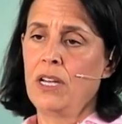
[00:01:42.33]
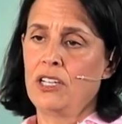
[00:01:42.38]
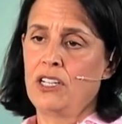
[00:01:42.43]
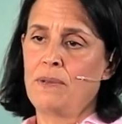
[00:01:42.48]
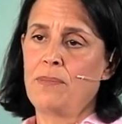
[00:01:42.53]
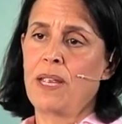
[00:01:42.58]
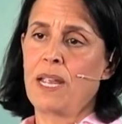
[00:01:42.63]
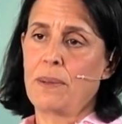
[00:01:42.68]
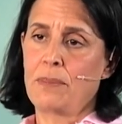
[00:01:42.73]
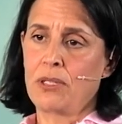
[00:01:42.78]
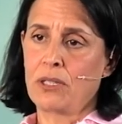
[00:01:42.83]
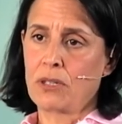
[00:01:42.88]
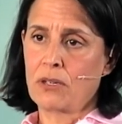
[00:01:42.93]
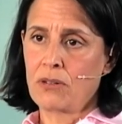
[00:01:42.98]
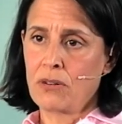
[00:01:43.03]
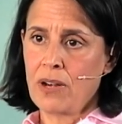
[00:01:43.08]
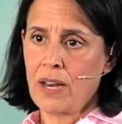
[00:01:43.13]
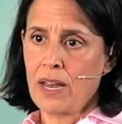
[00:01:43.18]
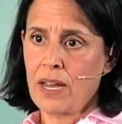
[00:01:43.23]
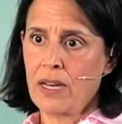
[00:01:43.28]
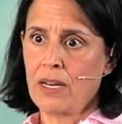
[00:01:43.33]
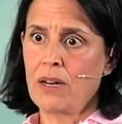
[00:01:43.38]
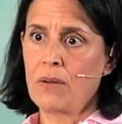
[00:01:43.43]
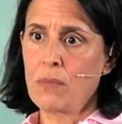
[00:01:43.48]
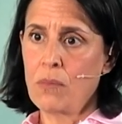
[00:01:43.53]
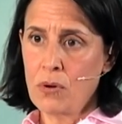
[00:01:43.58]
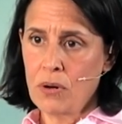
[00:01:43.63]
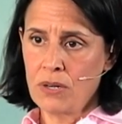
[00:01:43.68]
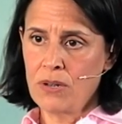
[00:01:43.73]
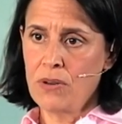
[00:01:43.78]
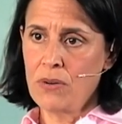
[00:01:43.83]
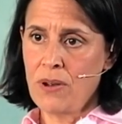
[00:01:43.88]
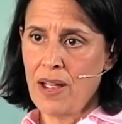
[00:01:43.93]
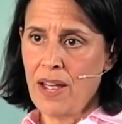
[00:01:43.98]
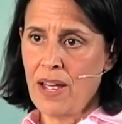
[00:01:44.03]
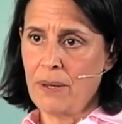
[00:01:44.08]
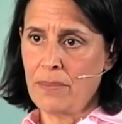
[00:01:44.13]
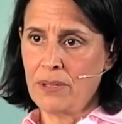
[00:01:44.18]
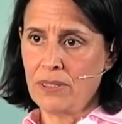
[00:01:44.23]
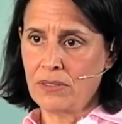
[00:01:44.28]
to be able to create more new
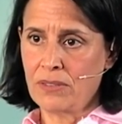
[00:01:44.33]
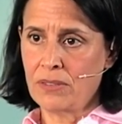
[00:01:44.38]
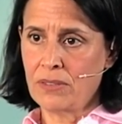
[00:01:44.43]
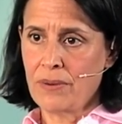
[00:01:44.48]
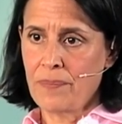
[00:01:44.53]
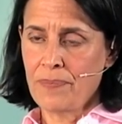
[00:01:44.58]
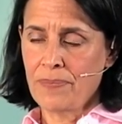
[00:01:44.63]
habits.